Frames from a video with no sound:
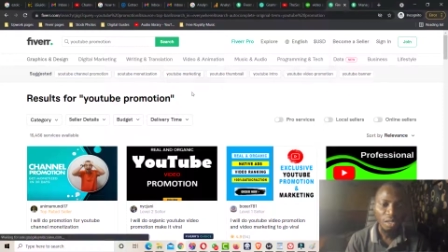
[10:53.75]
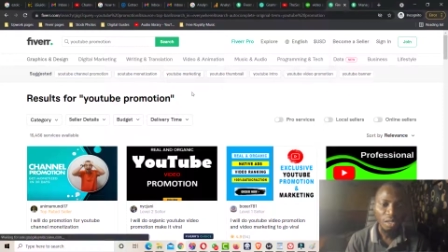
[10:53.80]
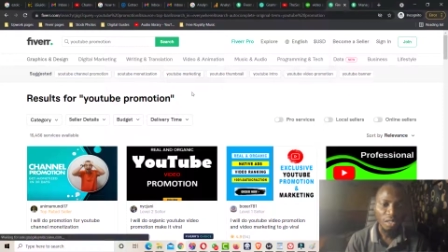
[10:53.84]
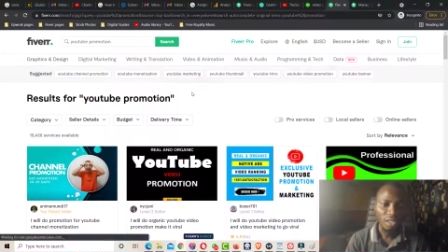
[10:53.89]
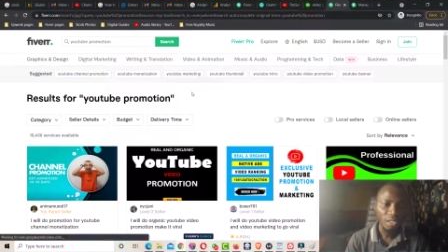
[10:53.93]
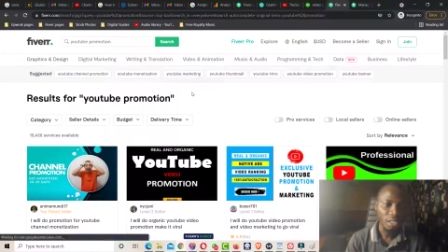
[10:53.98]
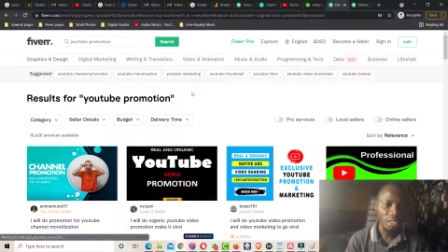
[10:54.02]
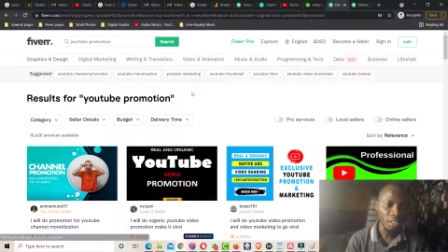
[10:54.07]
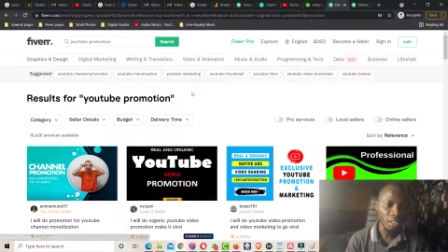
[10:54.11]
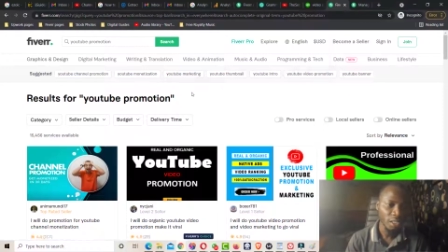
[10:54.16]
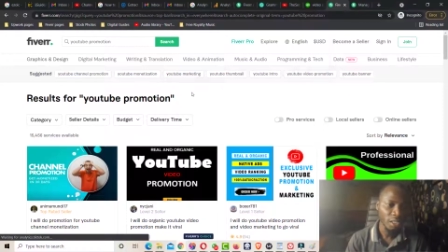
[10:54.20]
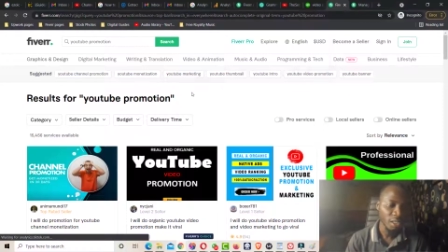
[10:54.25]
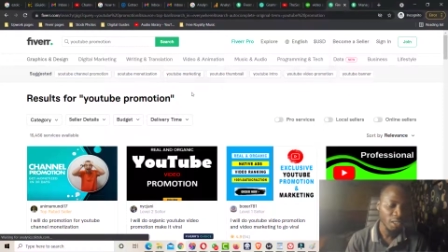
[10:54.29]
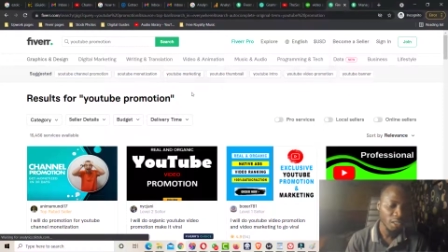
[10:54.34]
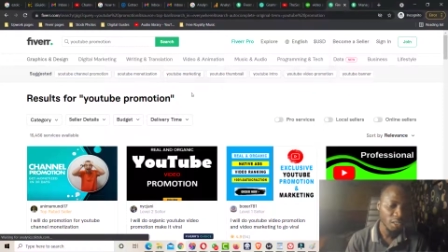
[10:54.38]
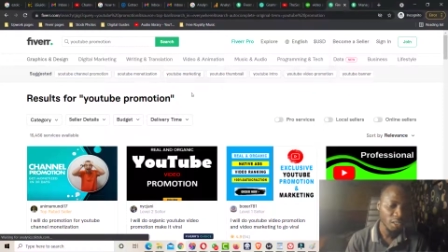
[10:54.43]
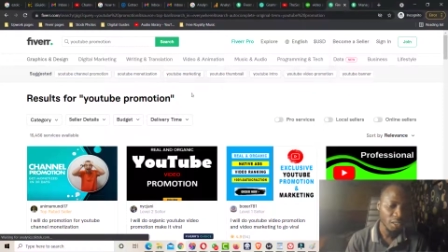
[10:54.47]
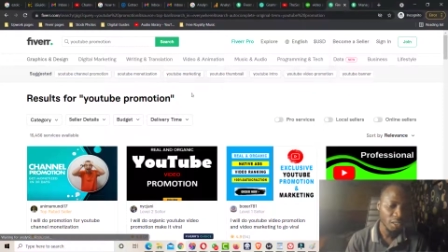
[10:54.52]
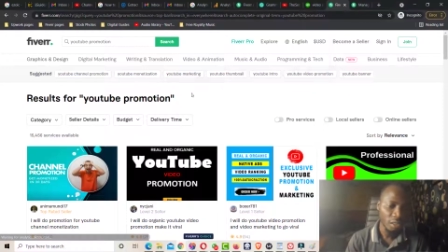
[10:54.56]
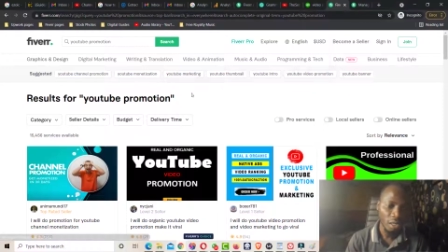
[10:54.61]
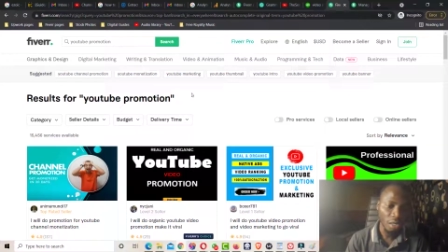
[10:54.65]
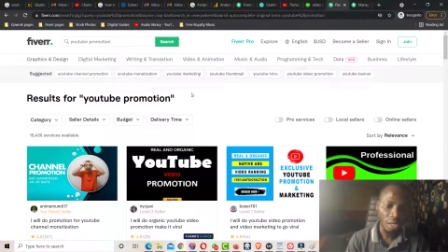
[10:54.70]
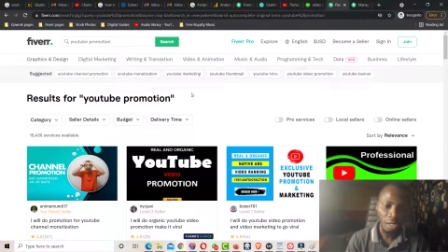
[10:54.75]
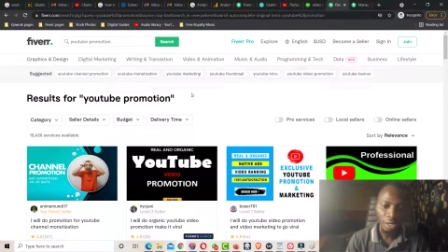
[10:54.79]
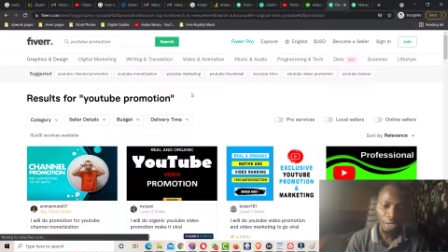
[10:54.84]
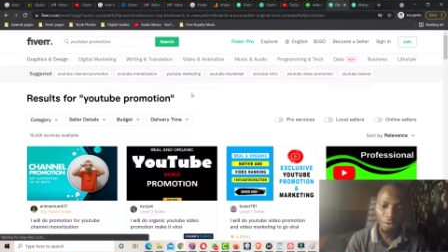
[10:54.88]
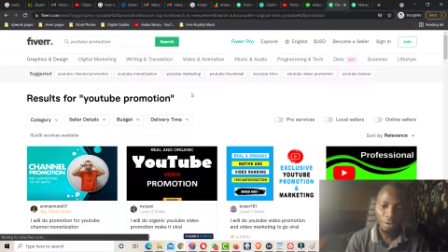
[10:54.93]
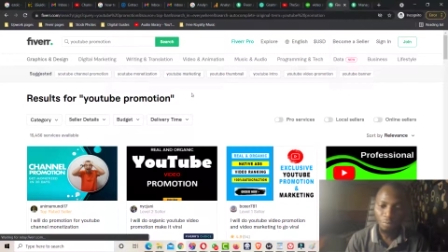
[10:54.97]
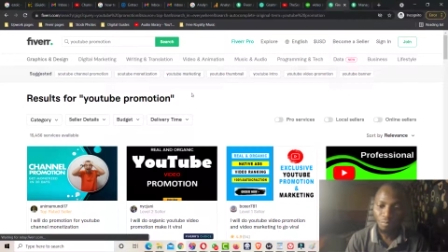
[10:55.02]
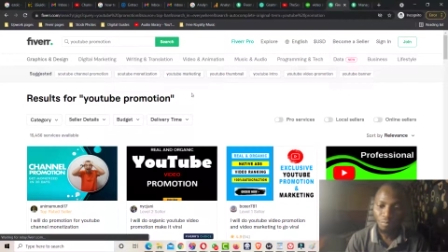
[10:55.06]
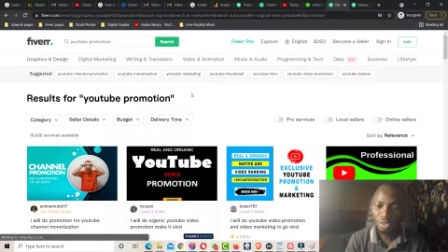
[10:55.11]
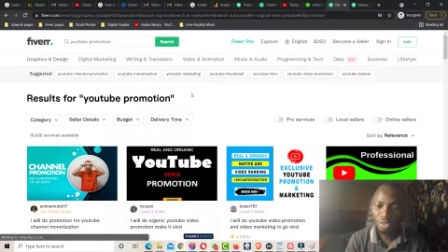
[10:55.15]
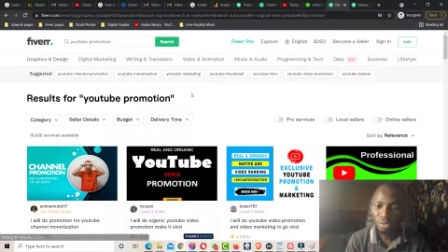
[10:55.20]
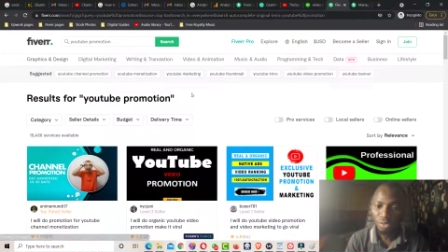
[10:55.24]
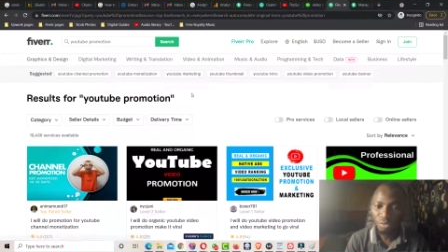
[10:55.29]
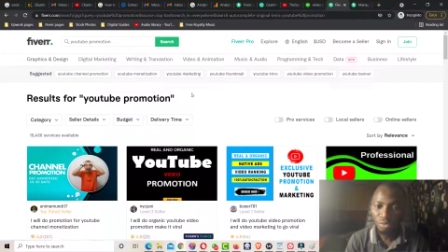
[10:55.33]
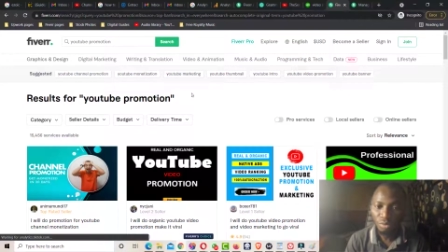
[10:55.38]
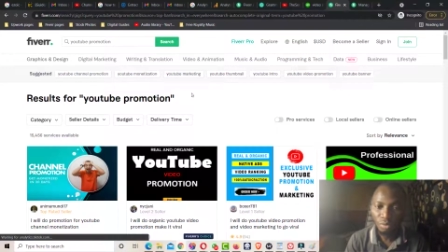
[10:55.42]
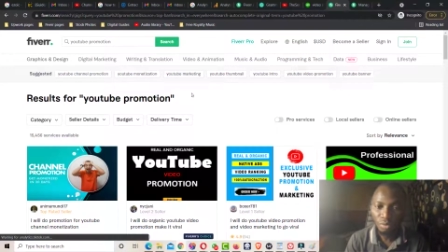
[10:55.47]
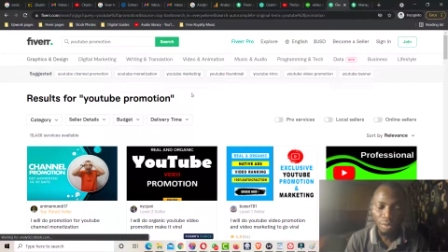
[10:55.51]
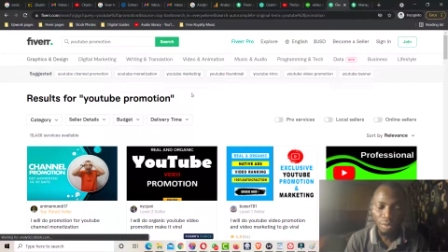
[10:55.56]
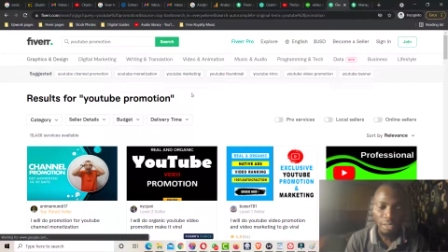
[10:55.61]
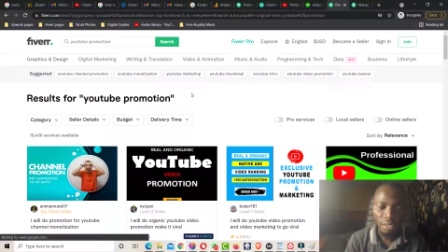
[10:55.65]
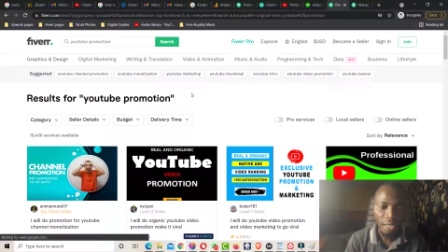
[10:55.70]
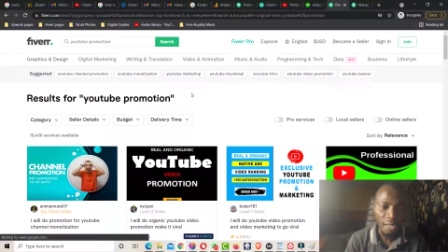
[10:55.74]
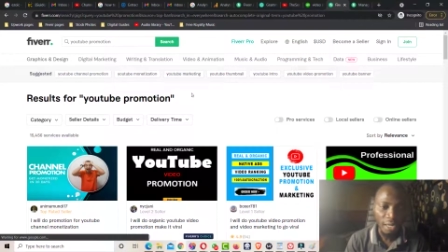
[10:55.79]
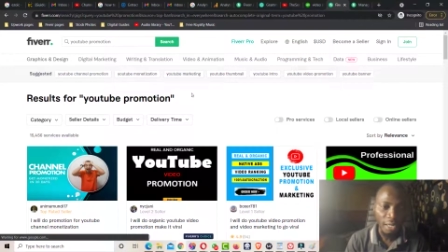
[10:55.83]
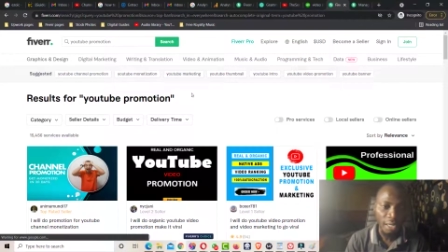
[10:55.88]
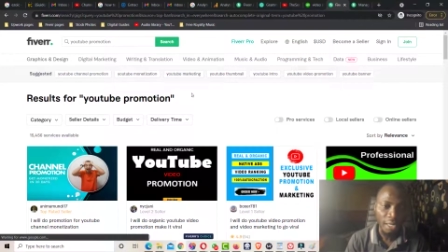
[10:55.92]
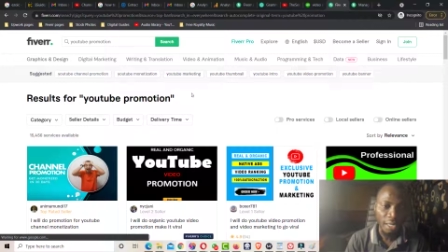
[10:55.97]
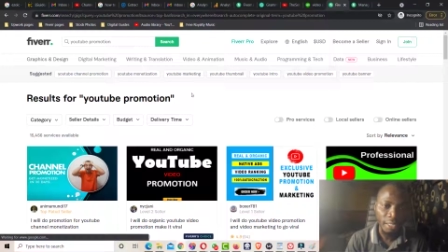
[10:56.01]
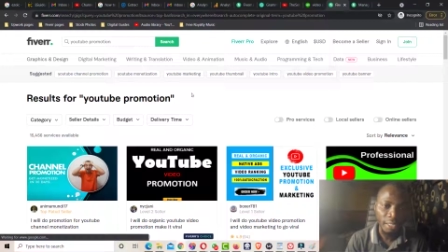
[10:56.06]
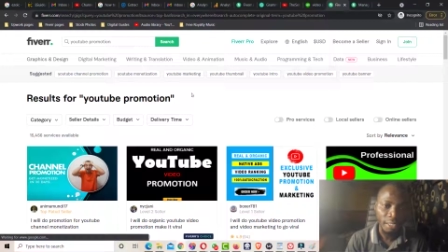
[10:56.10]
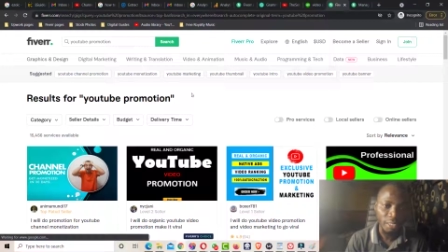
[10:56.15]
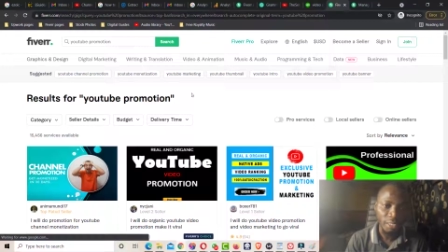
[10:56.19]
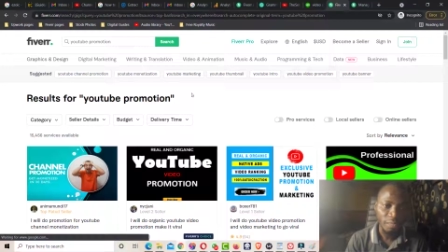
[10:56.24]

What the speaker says: it will be kind of like